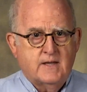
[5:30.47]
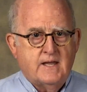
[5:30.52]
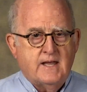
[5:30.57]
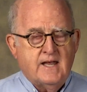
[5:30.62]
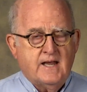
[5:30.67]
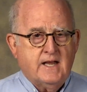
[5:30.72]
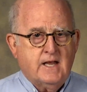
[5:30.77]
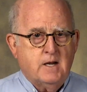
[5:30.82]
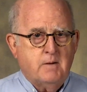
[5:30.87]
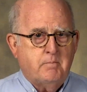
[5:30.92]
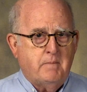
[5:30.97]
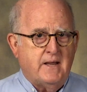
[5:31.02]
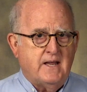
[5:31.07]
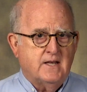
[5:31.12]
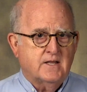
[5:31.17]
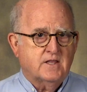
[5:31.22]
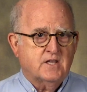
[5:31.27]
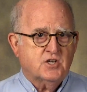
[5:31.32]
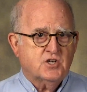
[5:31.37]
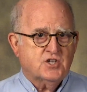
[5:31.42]
It can be
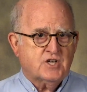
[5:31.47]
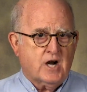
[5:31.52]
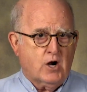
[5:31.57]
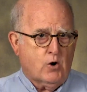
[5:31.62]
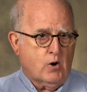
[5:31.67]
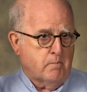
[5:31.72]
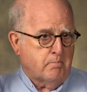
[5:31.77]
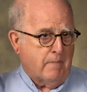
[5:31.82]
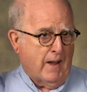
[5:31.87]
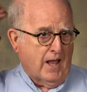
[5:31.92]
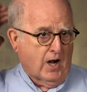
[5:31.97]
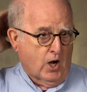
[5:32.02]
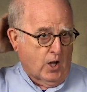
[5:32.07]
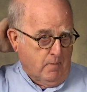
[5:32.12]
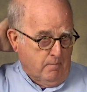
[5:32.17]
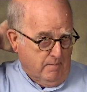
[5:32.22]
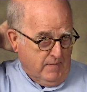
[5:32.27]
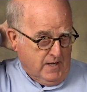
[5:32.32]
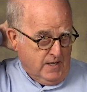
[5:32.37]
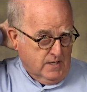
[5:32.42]
in the
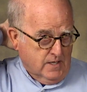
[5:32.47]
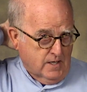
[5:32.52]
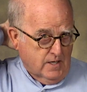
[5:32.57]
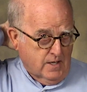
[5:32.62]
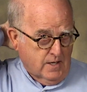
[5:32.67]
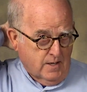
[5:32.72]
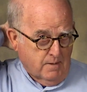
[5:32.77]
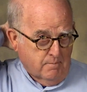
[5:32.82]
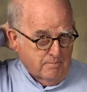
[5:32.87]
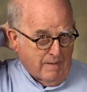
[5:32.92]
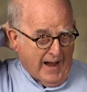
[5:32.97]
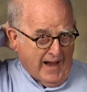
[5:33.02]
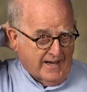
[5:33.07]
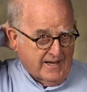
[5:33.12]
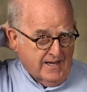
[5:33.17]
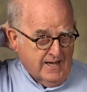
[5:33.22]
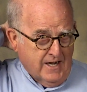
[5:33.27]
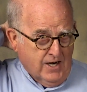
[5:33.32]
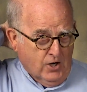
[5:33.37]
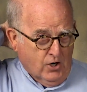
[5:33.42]
cerebellum back
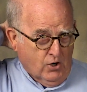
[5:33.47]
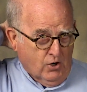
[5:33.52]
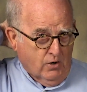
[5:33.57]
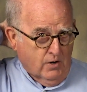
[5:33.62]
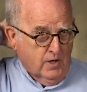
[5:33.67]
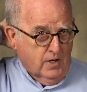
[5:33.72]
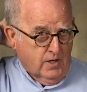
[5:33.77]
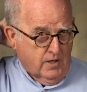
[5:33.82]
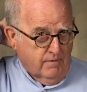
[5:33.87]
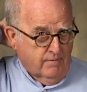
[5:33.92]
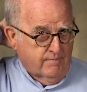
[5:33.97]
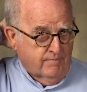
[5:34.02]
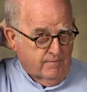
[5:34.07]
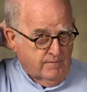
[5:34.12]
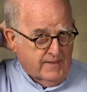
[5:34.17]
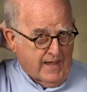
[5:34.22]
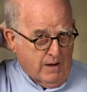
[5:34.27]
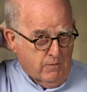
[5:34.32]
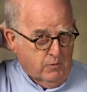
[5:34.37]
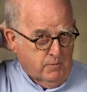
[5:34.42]
here.
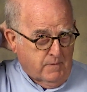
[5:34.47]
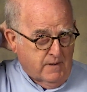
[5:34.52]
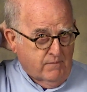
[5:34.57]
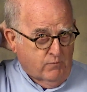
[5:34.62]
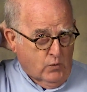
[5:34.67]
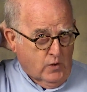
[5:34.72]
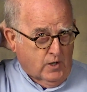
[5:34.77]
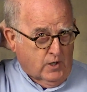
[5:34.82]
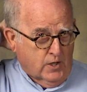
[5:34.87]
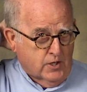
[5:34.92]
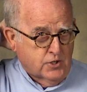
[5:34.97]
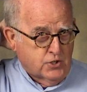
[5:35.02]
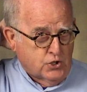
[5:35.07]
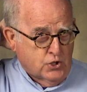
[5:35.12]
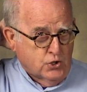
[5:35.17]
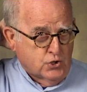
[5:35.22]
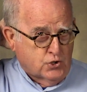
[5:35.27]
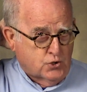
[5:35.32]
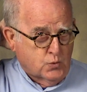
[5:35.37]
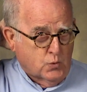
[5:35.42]
That would be real
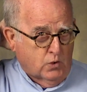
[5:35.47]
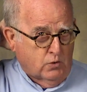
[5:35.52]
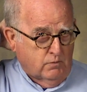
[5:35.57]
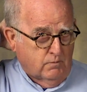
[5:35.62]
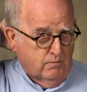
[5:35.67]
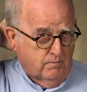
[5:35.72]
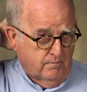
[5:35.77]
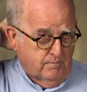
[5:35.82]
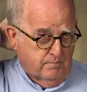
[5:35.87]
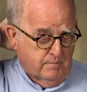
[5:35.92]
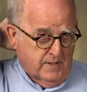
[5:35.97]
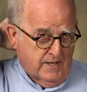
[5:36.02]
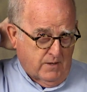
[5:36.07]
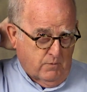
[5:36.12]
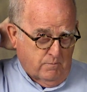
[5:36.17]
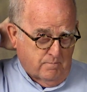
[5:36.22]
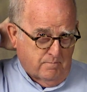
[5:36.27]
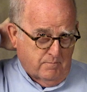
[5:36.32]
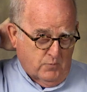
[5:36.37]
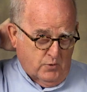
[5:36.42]
unusual, but
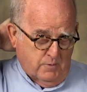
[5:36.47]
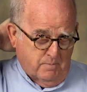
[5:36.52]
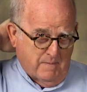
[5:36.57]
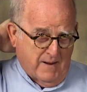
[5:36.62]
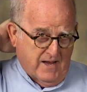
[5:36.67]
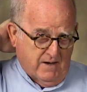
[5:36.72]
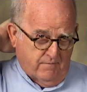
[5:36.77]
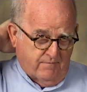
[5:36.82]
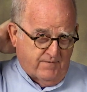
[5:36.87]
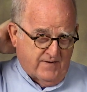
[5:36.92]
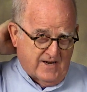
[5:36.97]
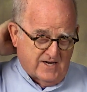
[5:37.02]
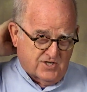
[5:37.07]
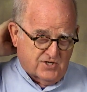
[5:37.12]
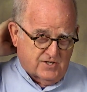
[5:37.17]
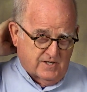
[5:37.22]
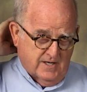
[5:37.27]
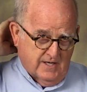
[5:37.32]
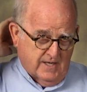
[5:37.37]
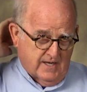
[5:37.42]
it would
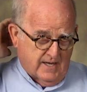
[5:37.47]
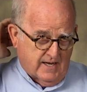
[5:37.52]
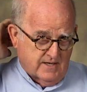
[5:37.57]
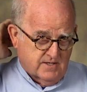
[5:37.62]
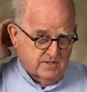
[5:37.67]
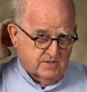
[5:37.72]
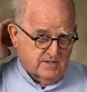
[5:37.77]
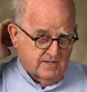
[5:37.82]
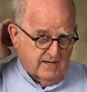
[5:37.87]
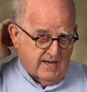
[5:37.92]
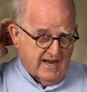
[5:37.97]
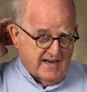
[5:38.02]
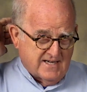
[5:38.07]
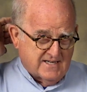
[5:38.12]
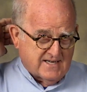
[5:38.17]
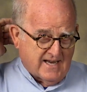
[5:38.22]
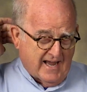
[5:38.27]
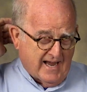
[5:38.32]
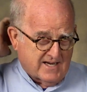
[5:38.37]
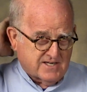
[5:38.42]
manifest as
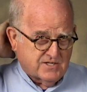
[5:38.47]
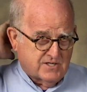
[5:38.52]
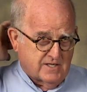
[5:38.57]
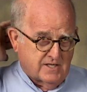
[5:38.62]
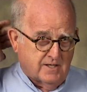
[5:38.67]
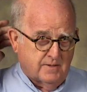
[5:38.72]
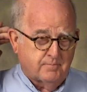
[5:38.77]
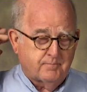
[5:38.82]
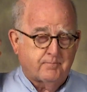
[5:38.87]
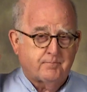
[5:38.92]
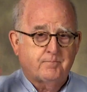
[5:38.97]
ataxia.